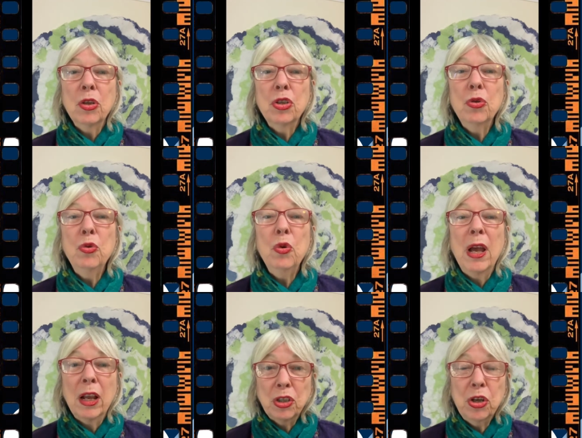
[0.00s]
to
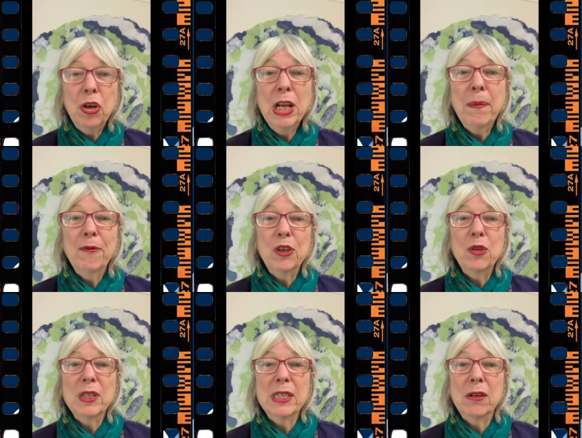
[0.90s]
turn up for
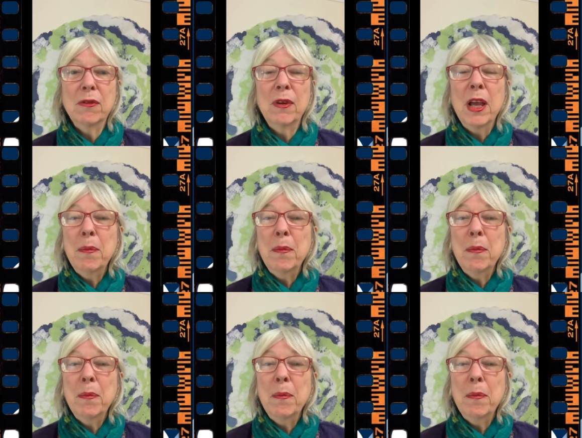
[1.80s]
yourself,